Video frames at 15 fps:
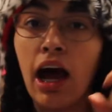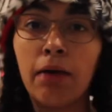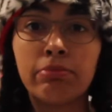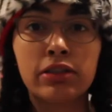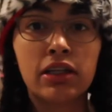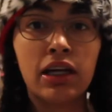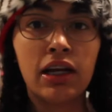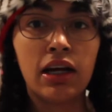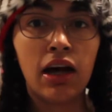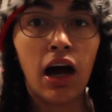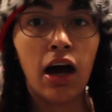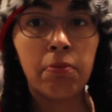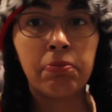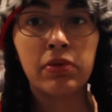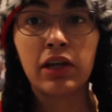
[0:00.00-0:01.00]
I'm just gonna
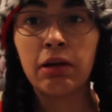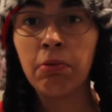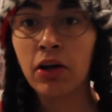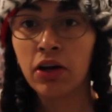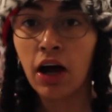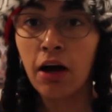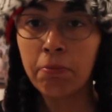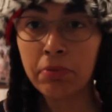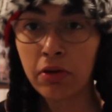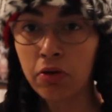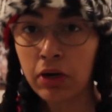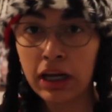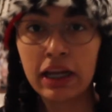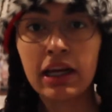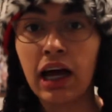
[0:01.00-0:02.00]
up, keep on
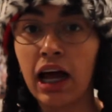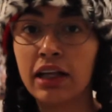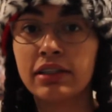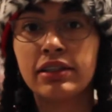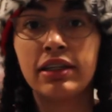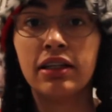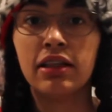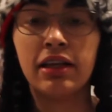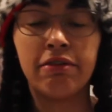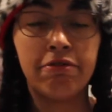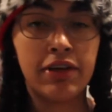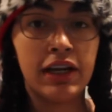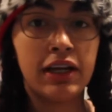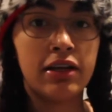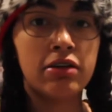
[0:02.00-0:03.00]
uploading constantly
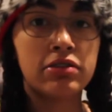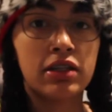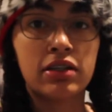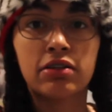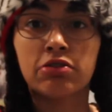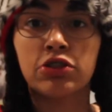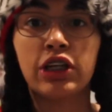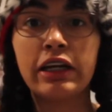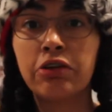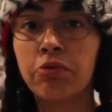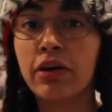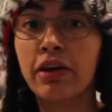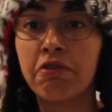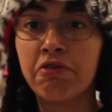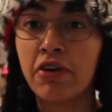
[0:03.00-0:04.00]
videos until
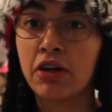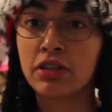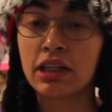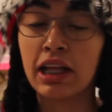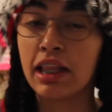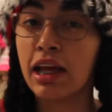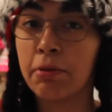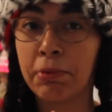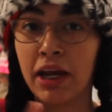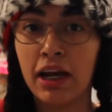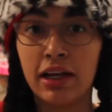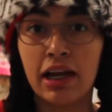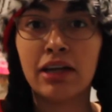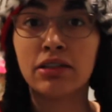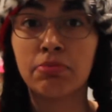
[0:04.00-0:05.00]
January first, and then I'm
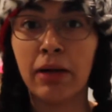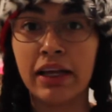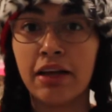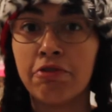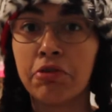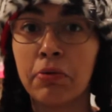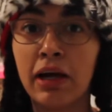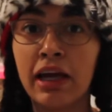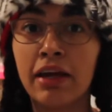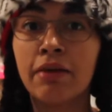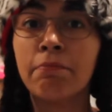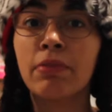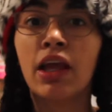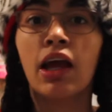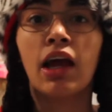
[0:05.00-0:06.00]
gonna announce my giveaway,
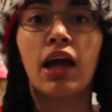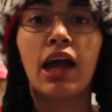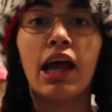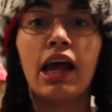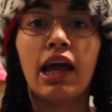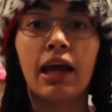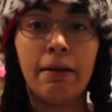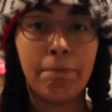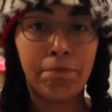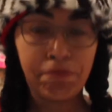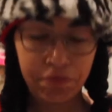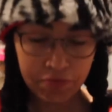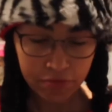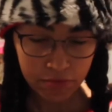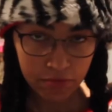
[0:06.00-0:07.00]
and
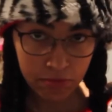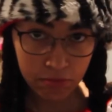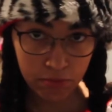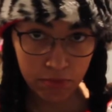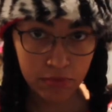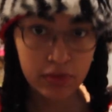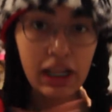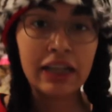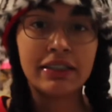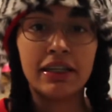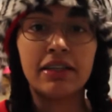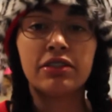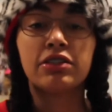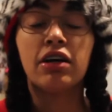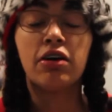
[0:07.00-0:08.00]
that's
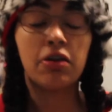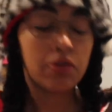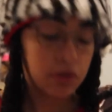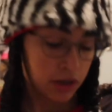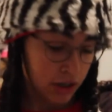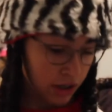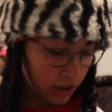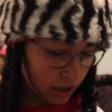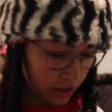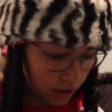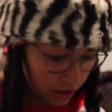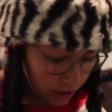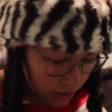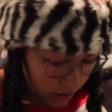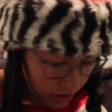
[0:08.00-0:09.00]
it. So
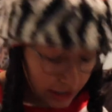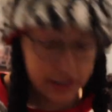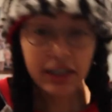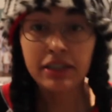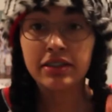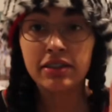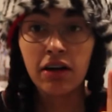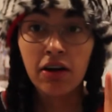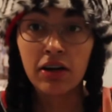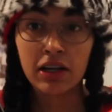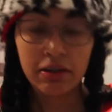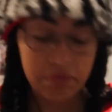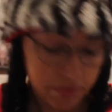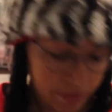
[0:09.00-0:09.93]
let's get started.